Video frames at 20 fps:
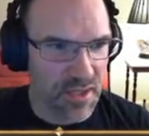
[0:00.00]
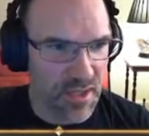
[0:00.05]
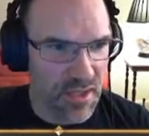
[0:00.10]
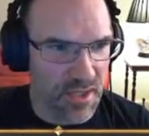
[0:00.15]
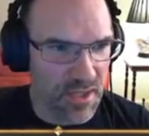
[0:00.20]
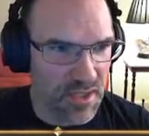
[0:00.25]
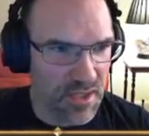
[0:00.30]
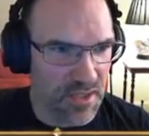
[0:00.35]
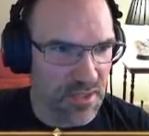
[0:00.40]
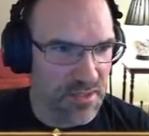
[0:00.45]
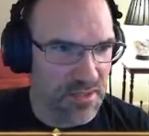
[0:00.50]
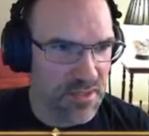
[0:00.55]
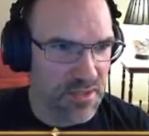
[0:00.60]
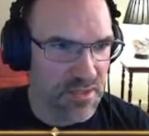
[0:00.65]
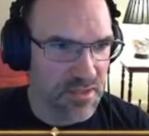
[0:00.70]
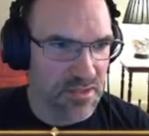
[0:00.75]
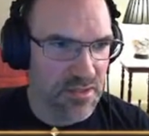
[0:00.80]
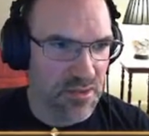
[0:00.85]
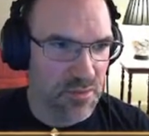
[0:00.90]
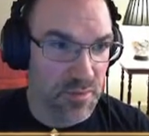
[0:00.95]
And
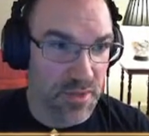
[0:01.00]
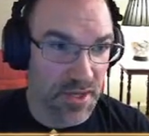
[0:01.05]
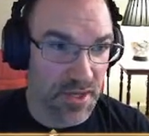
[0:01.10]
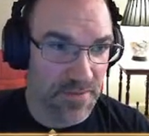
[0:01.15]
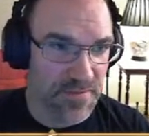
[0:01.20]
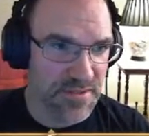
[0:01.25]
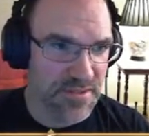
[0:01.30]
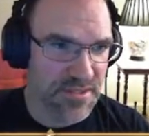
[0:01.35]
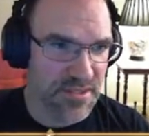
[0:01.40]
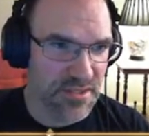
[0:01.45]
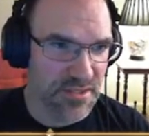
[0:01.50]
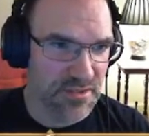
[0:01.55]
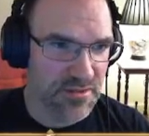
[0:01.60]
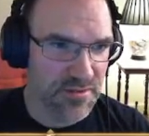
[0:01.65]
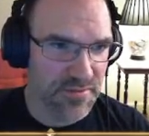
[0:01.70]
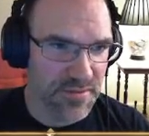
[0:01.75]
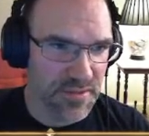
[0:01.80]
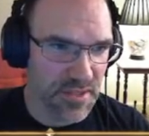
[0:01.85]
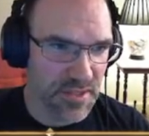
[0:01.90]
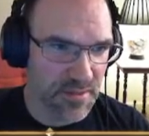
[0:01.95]
in here we had this thing
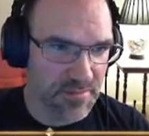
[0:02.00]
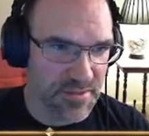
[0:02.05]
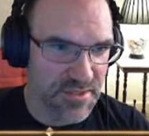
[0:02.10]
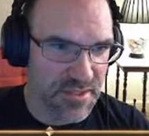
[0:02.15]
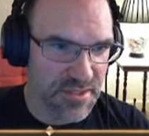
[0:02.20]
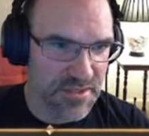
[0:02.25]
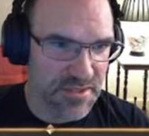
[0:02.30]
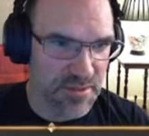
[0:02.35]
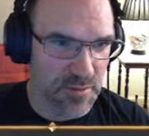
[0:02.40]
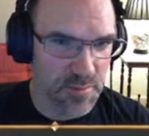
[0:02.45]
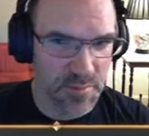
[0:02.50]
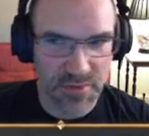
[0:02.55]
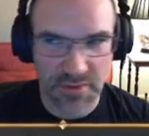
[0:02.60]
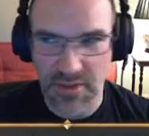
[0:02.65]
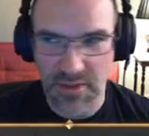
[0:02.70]
called the game test helper,